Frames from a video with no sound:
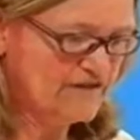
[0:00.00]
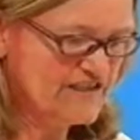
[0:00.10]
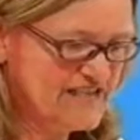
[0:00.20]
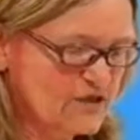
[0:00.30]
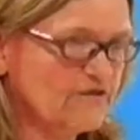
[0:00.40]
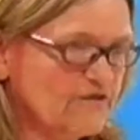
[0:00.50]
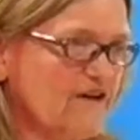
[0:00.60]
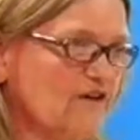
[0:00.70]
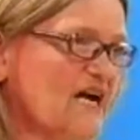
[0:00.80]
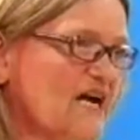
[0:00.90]
centre of
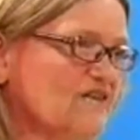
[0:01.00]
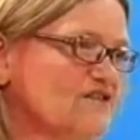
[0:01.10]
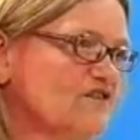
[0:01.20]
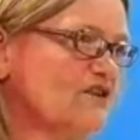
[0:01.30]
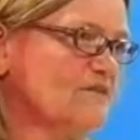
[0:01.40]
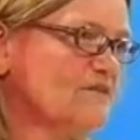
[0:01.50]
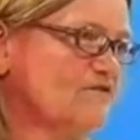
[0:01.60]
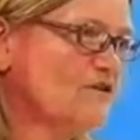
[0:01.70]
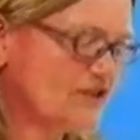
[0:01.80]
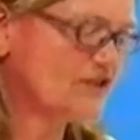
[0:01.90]
our towns in terms of
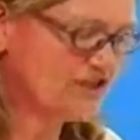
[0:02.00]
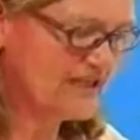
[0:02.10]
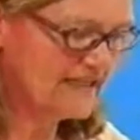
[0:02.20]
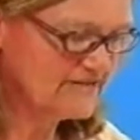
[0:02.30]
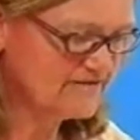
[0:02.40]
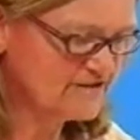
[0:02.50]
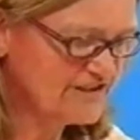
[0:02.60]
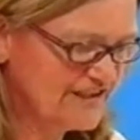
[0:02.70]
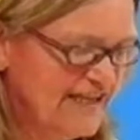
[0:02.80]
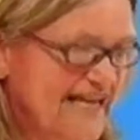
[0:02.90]
commercial
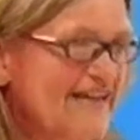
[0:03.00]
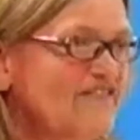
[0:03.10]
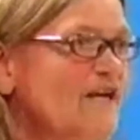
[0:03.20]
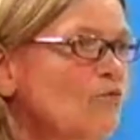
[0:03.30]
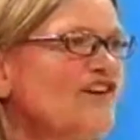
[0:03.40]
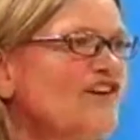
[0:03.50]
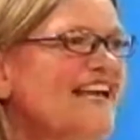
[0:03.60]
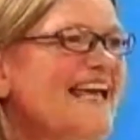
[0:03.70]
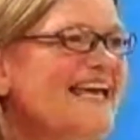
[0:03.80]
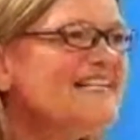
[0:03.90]
activity. They
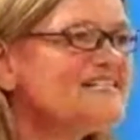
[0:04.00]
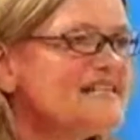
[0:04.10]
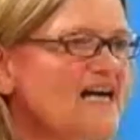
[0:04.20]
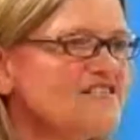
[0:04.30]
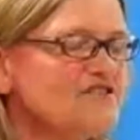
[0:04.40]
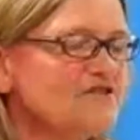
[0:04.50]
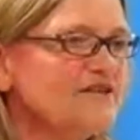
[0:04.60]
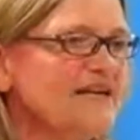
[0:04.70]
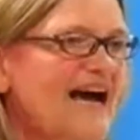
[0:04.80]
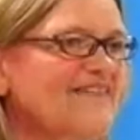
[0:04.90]
were a disaster,
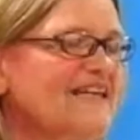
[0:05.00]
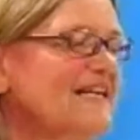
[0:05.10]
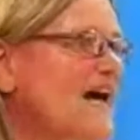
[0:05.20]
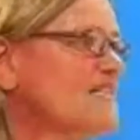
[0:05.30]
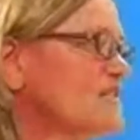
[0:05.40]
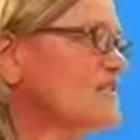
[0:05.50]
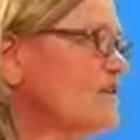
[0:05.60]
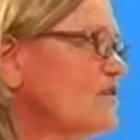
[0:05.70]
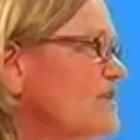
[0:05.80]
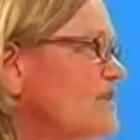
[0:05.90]
and they lasted
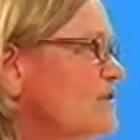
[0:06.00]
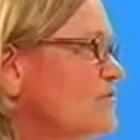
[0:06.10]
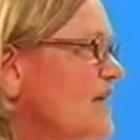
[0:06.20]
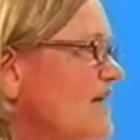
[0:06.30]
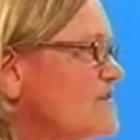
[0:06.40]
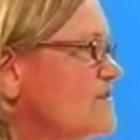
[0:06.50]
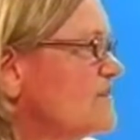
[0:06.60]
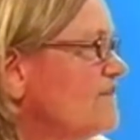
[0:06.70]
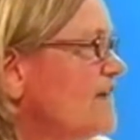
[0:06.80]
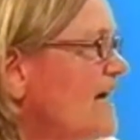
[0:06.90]
until
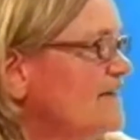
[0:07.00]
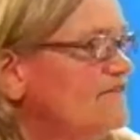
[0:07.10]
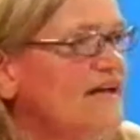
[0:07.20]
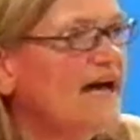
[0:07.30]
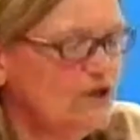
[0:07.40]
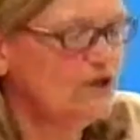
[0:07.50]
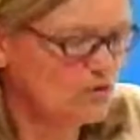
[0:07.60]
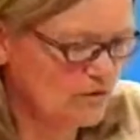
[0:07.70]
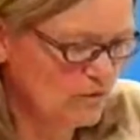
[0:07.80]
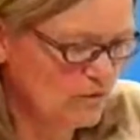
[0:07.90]
2005, and no
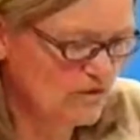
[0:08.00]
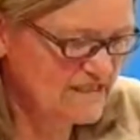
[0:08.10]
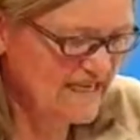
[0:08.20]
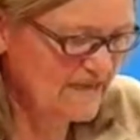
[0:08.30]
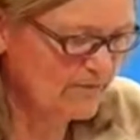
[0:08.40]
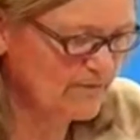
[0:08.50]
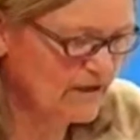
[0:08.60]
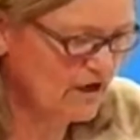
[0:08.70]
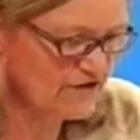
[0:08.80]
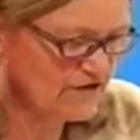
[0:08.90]
one was capable
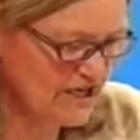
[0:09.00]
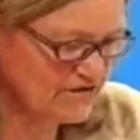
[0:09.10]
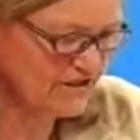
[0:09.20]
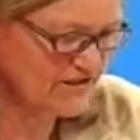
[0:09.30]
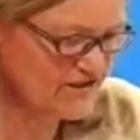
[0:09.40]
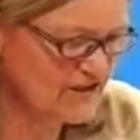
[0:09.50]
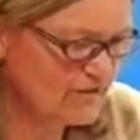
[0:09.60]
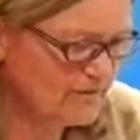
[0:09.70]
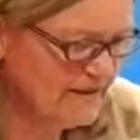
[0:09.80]
of shouting stop.